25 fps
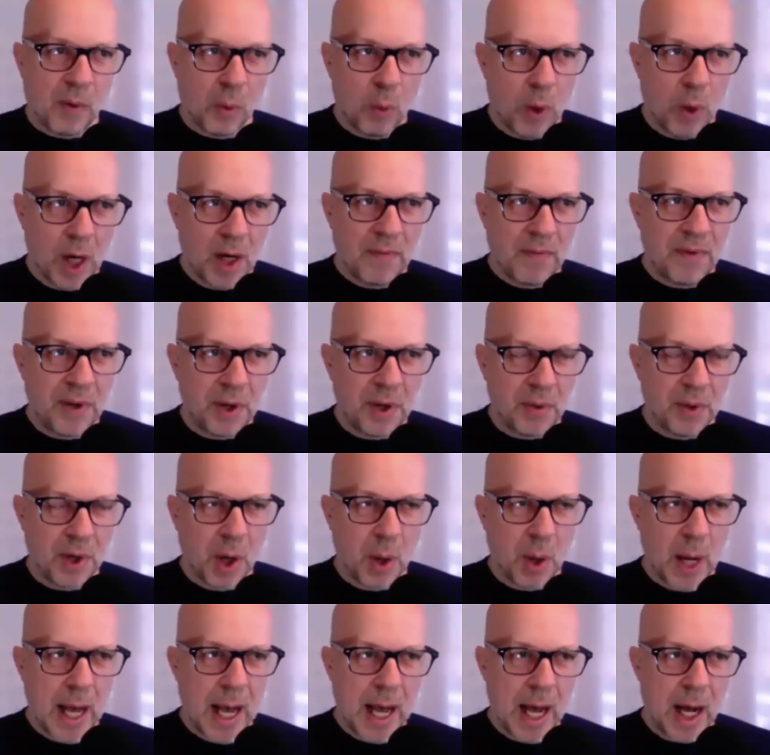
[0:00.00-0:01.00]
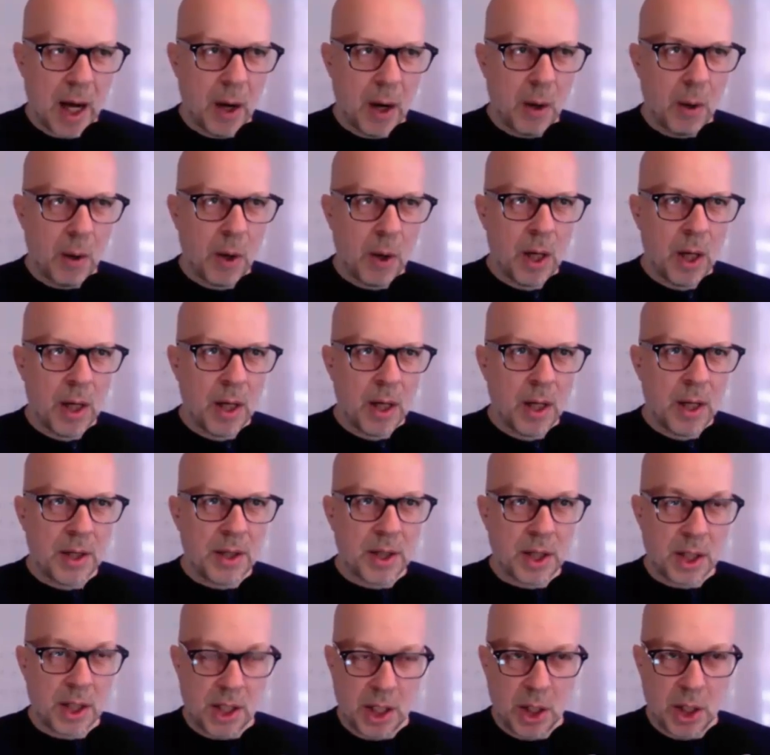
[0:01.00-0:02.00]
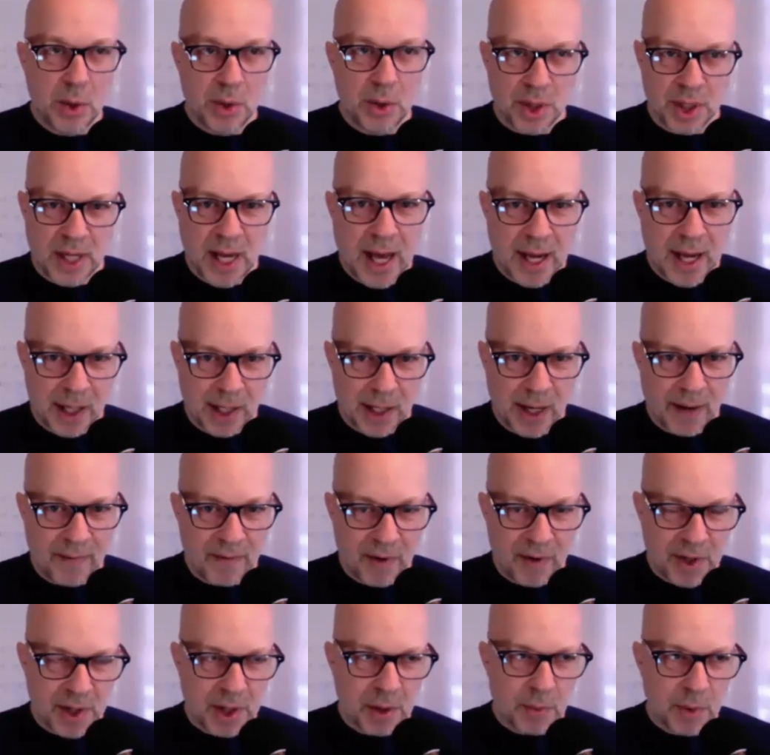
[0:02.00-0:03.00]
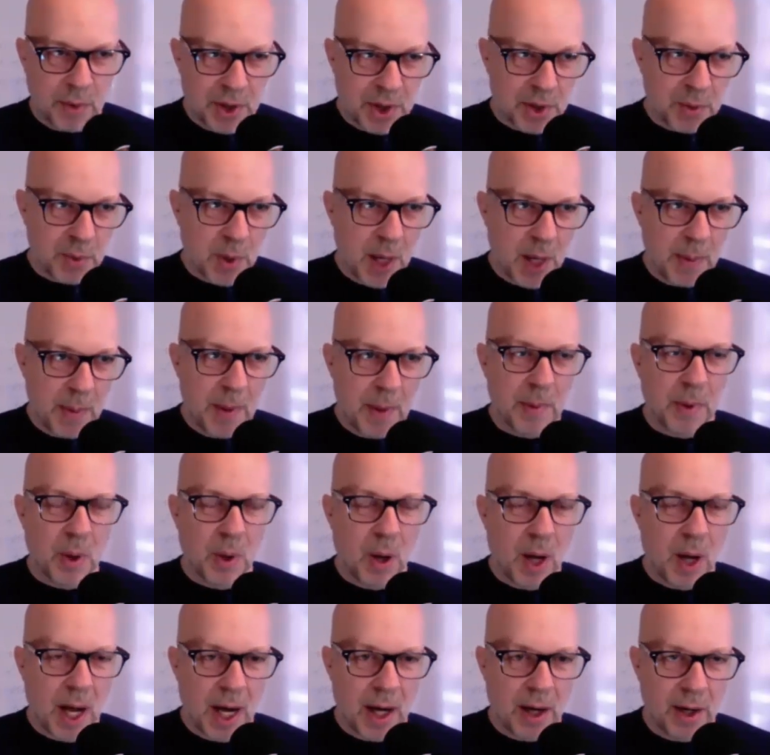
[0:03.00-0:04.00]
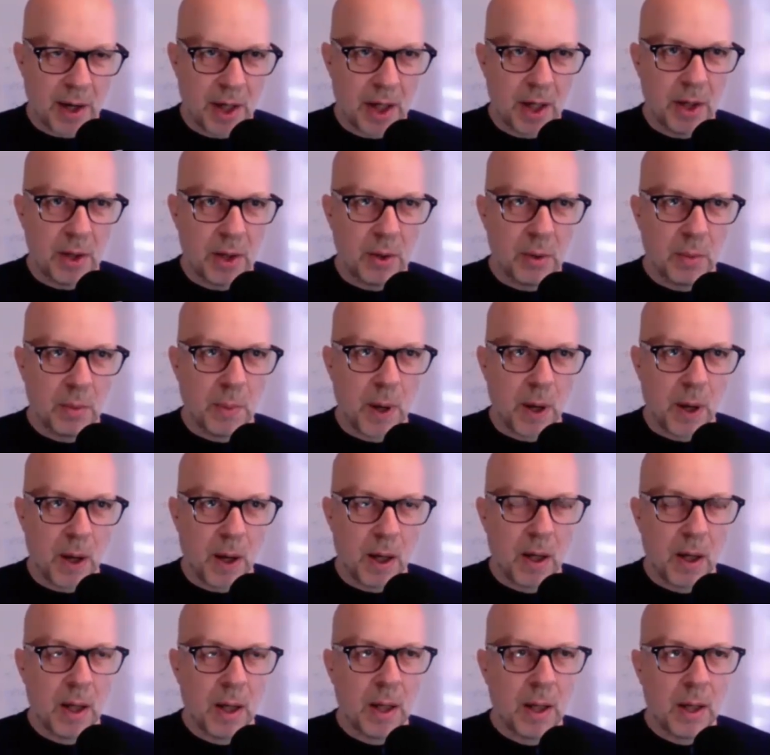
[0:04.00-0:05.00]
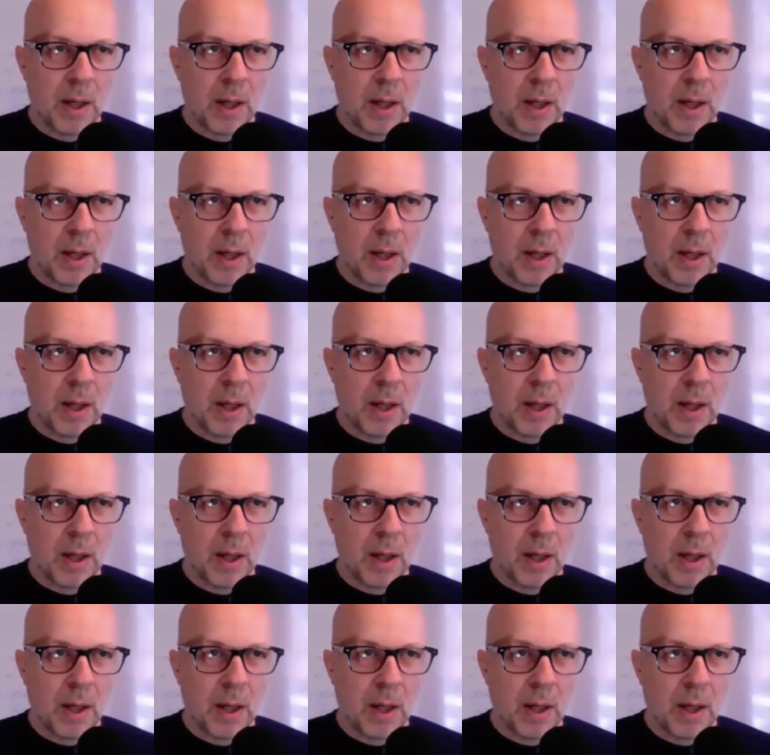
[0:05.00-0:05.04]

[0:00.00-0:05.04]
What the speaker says: One, if you know how to use it, how to leverage it, which is why people go hire you, Paul.